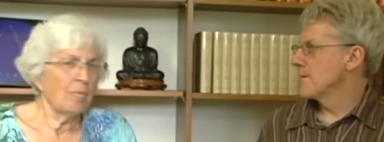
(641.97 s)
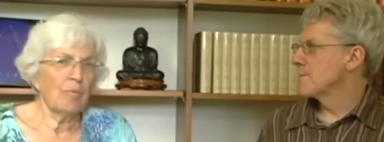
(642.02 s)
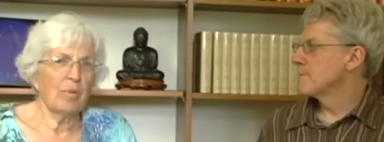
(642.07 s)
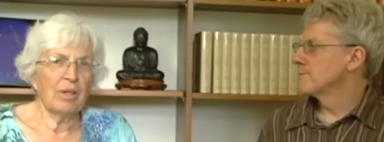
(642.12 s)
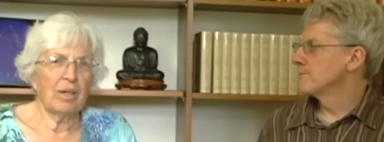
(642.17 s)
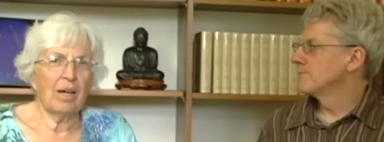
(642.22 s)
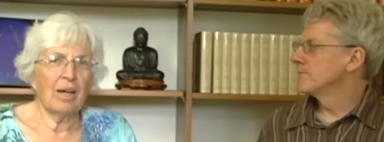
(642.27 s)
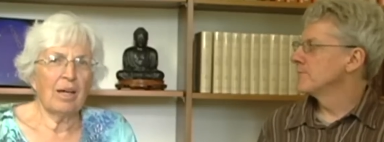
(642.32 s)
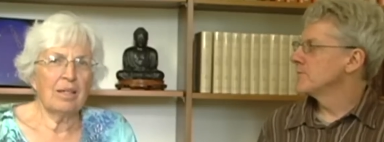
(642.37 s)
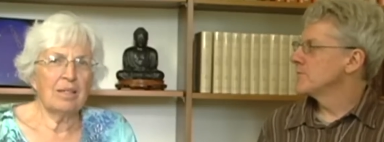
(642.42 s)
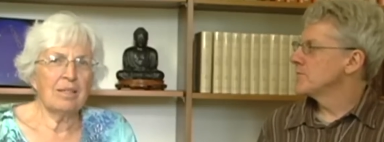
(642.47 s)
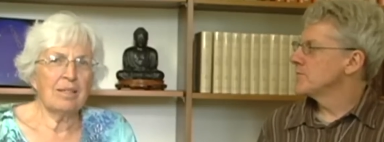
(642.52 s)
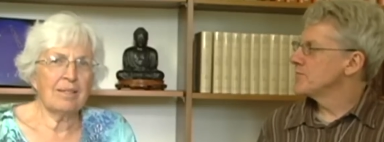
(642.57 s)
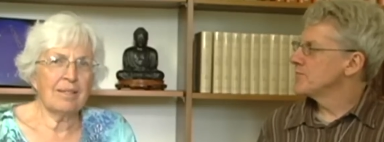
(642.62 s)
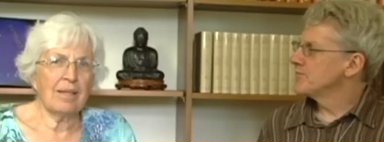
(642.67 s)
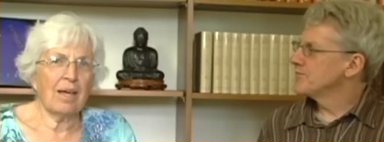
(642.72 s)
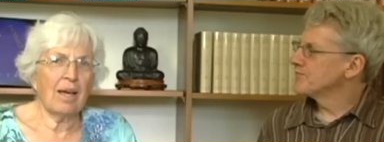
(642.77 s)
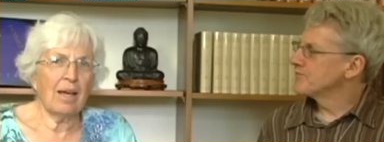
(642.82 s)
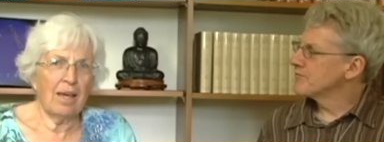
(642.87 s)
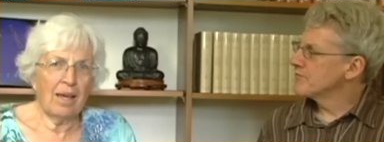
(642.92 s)
Speaker 1: But I
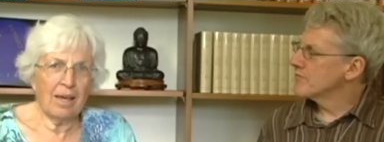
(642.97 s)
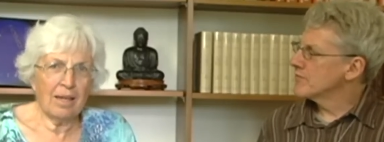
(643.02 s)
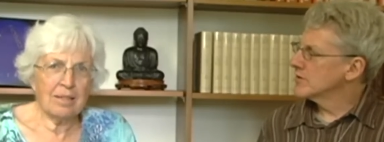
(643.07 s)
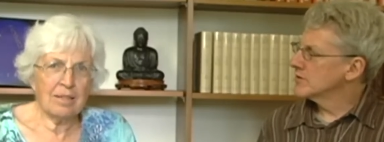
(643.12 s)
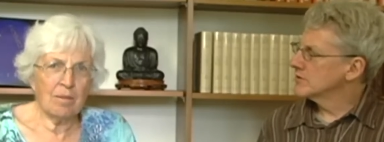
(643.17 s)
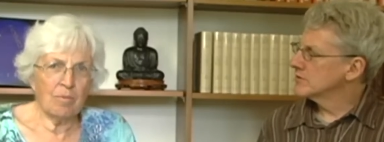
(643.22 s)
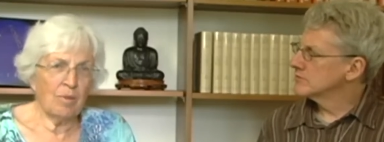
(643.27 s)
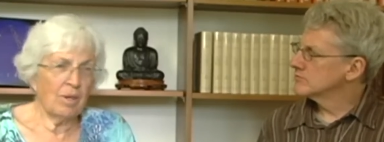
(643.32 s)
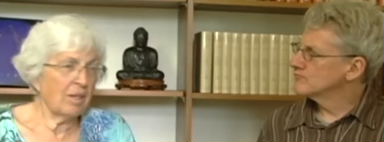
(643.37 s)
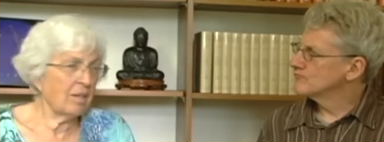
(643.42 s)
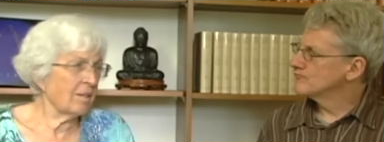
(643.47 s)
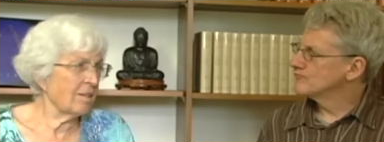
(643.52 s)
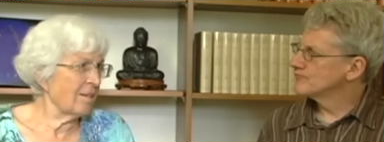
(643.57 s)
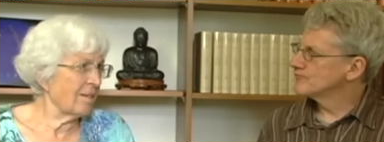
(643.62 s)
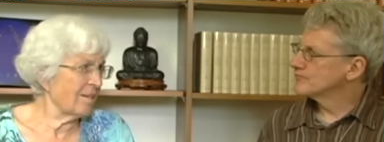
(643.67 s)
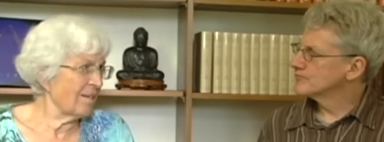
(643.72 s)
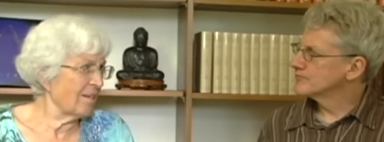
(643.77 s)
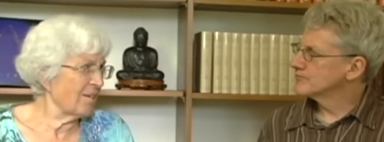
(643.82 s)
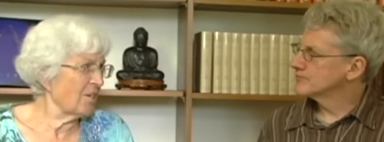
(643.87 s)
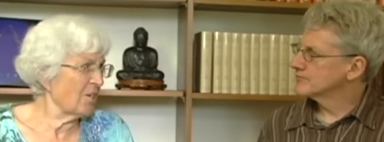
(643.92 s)
just I had to make a
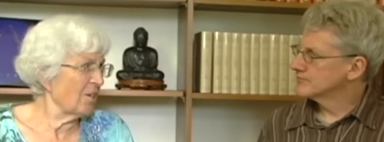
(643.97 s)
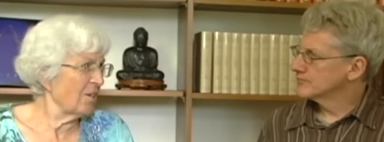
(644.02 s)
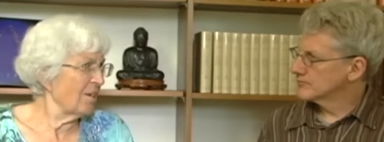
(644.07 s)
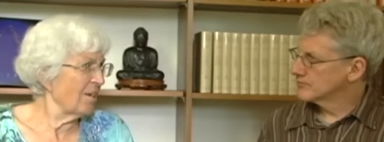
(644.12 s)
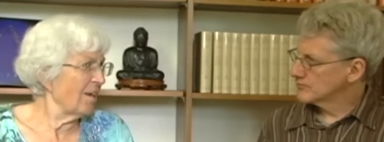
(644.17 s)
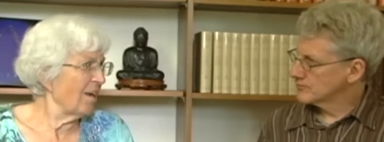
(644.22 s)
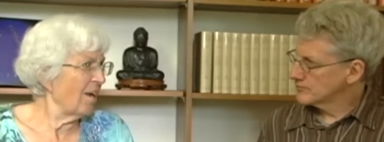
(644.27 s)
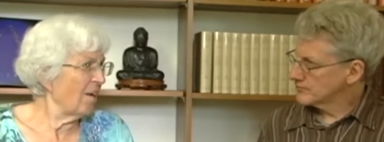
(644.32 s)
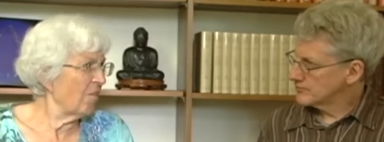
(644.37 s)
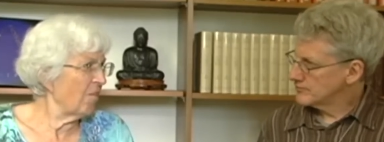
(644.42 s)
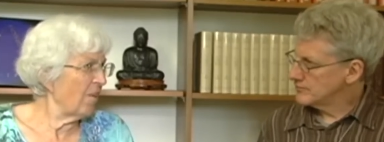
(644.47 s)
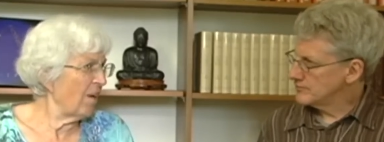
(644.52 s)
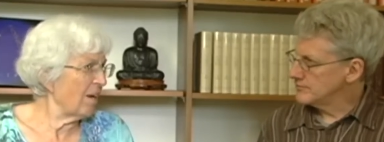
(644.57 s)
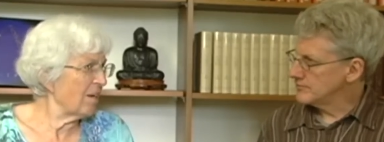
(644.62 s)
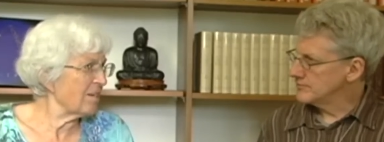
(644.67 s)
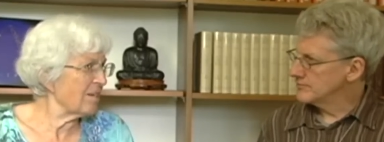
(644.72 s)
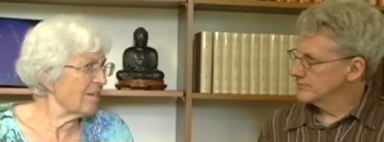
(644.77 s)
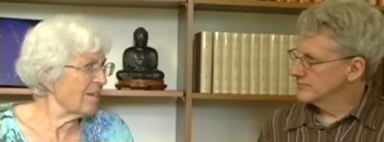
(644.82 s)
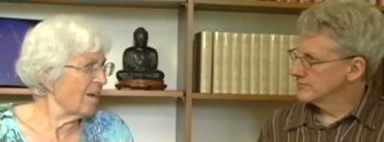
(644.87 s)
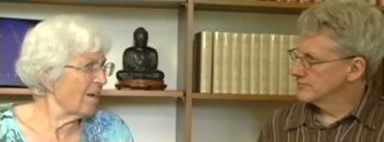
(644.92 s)
decision at
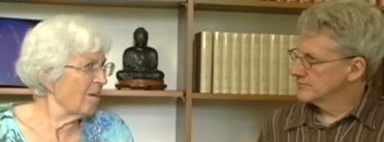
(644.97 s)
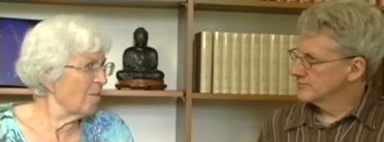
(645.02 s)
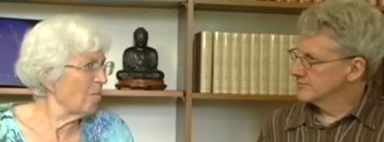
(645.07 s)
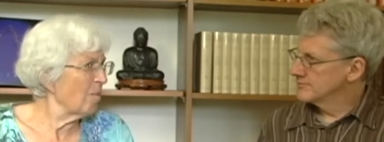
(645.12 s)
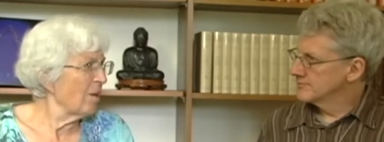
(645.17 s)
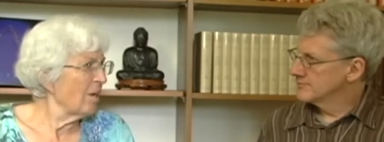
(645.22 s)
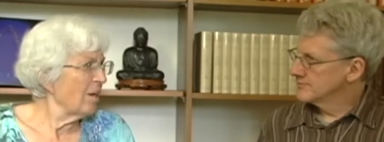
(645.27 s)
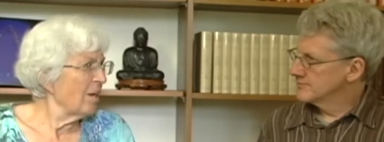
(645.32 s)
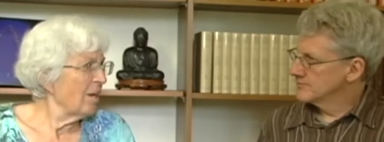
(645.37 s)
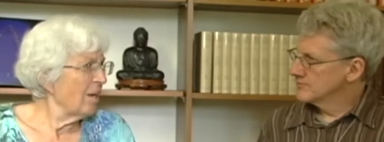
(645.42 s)
that time